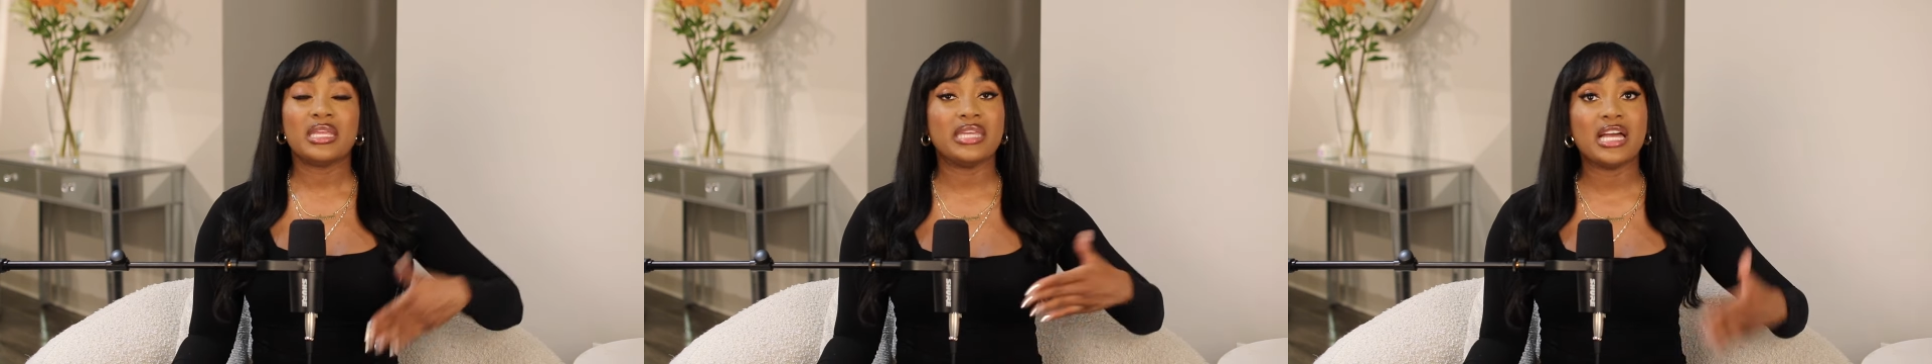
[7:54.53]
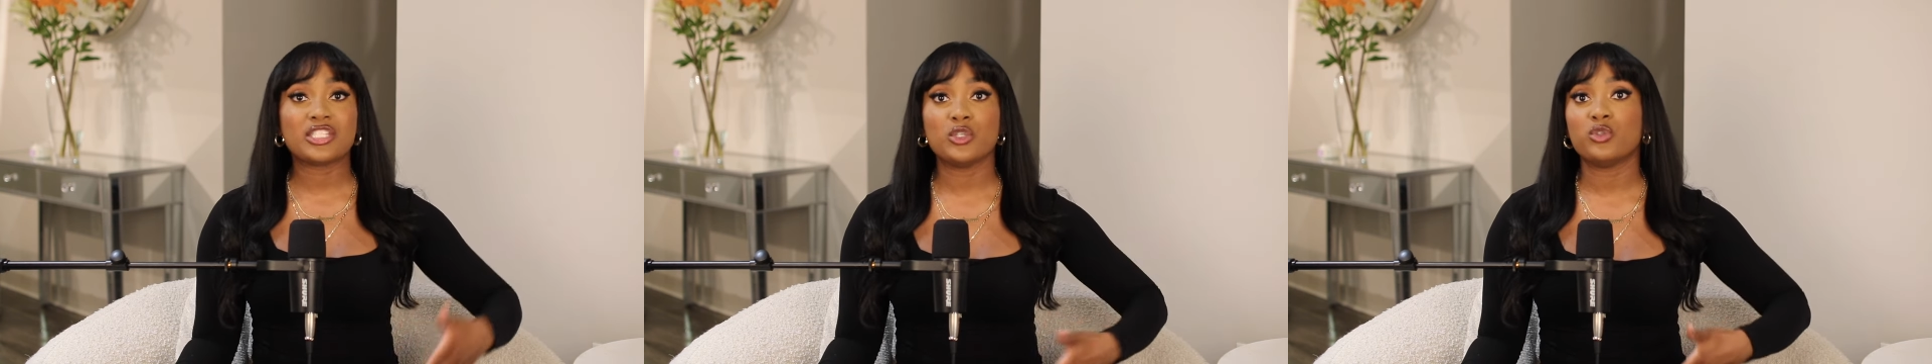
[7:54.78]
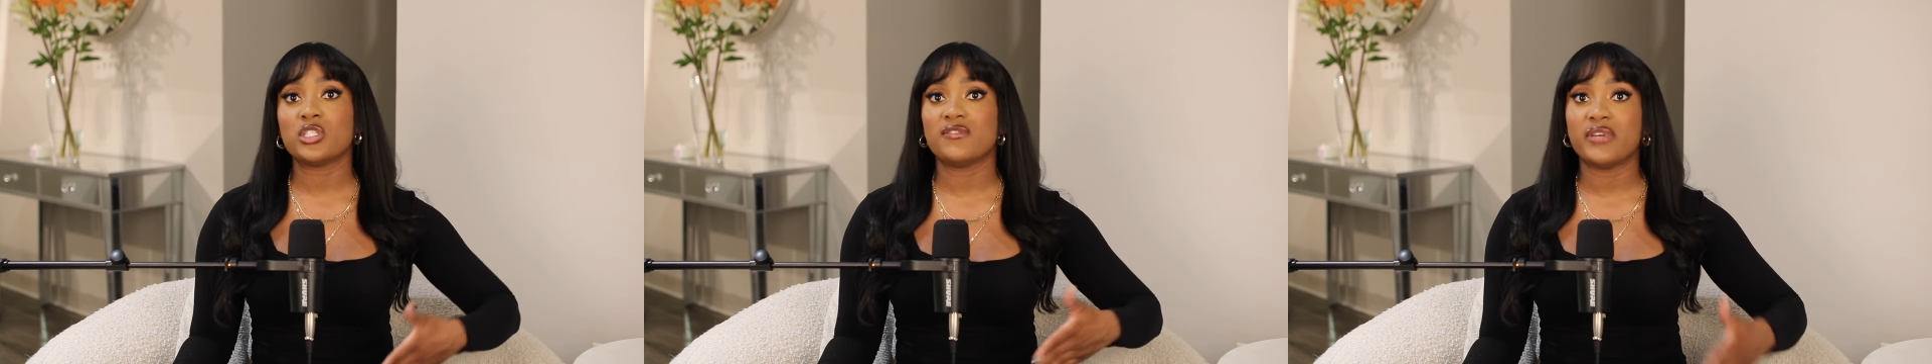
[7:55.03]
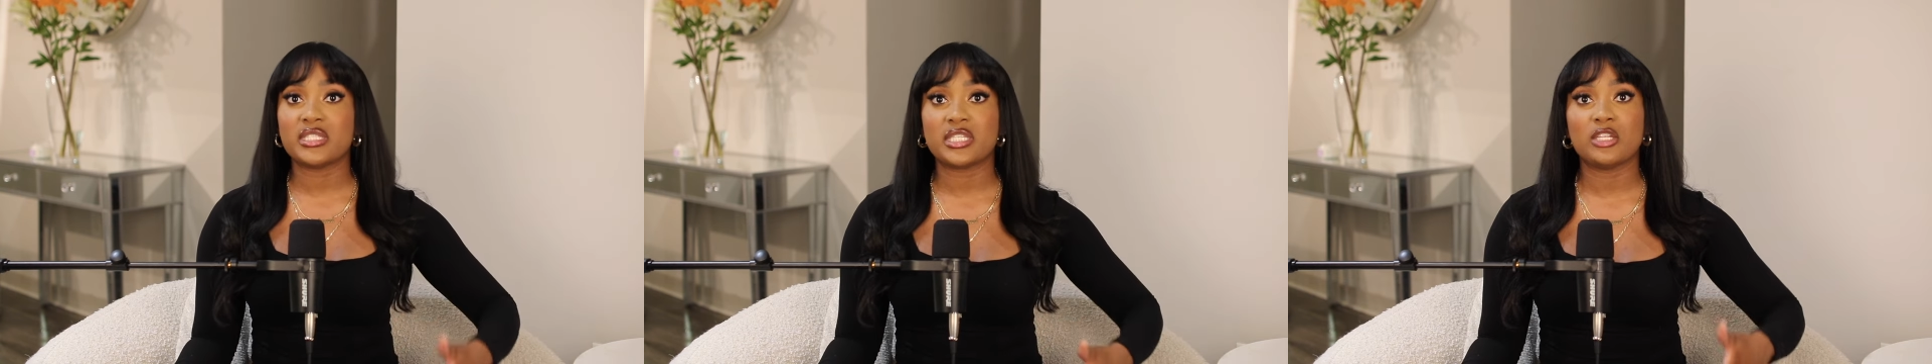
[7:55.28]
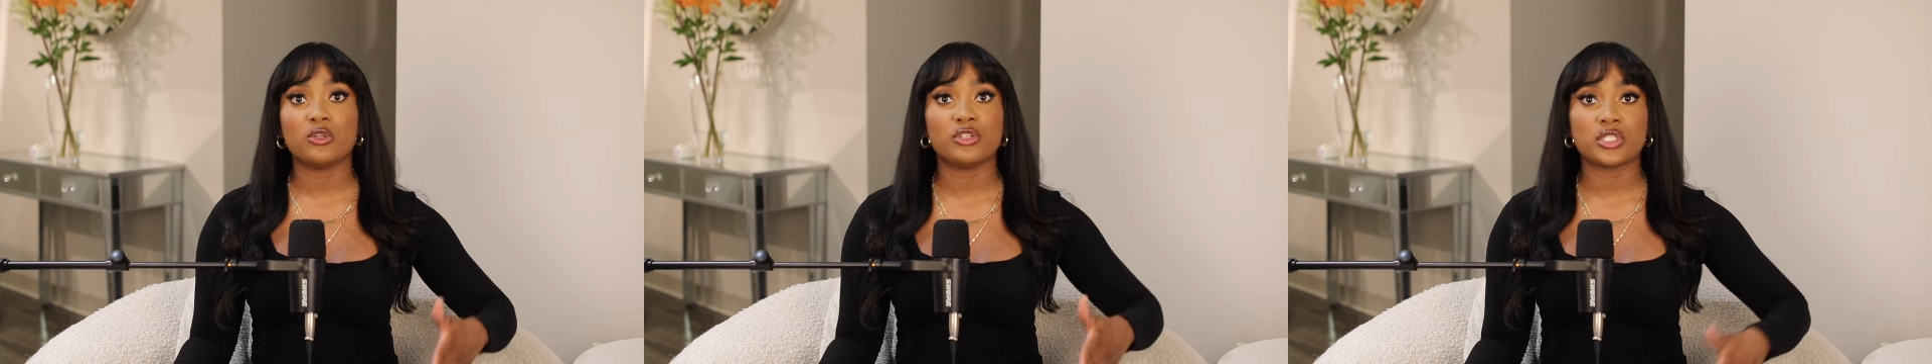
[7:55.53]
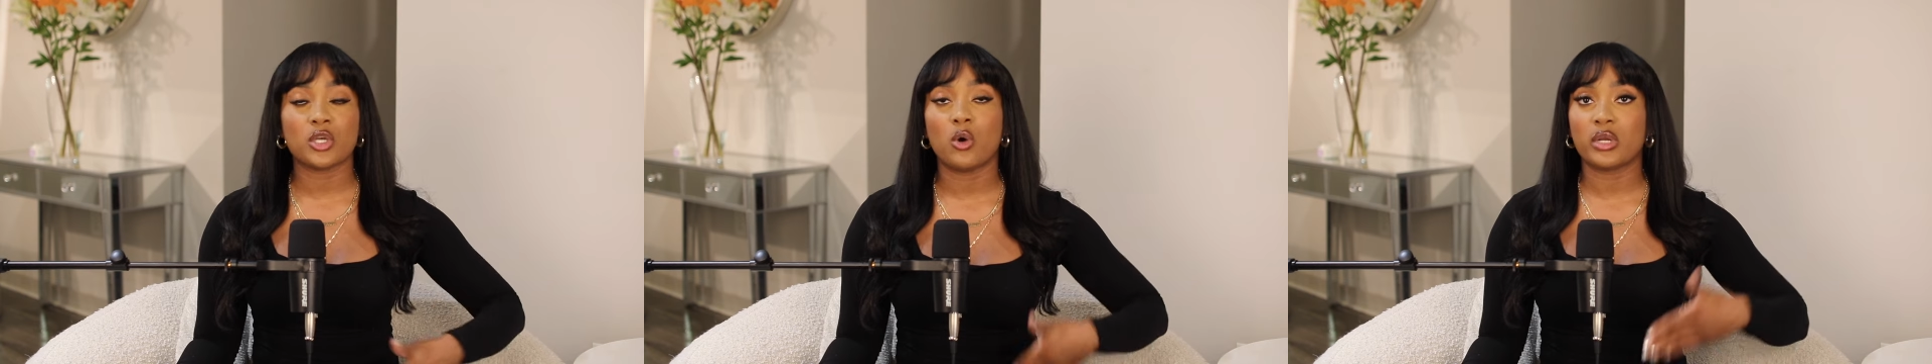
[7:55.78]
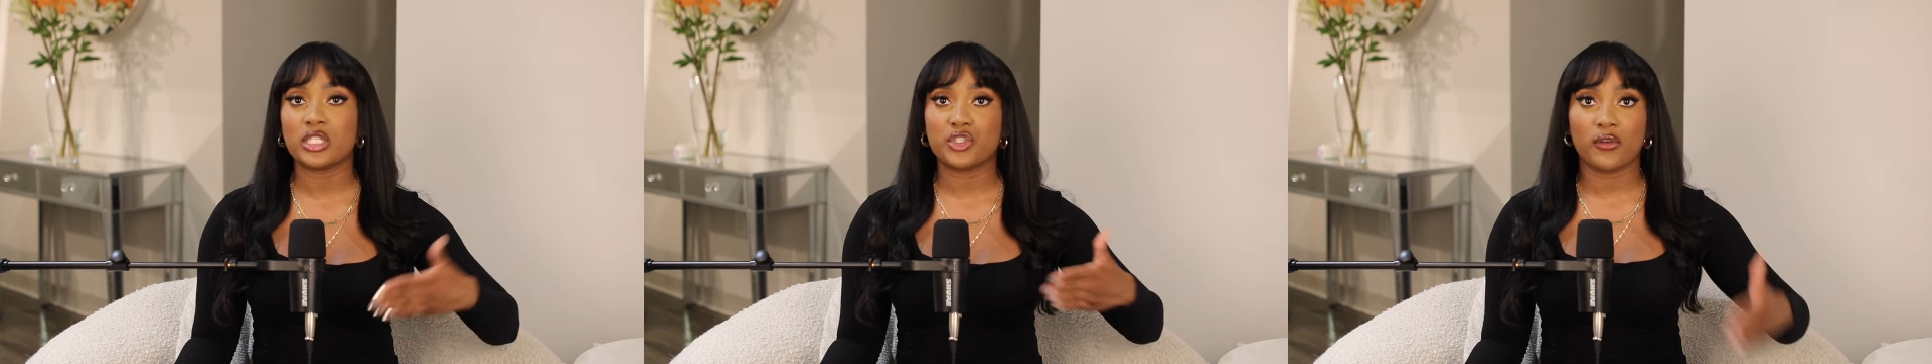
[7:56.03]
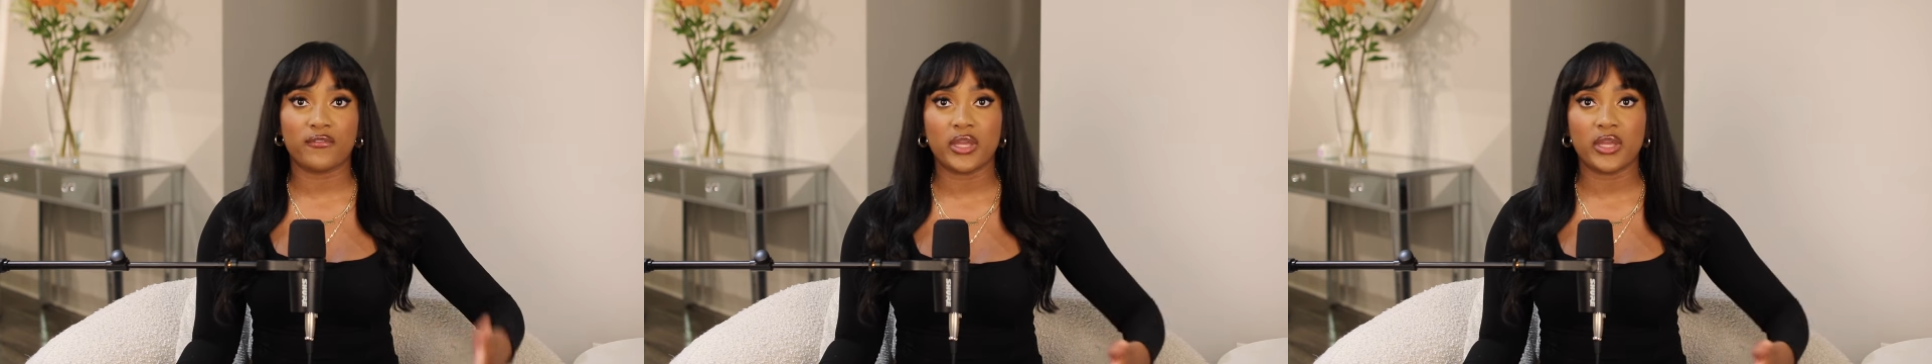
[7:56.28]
yes, you just vented, you just told us your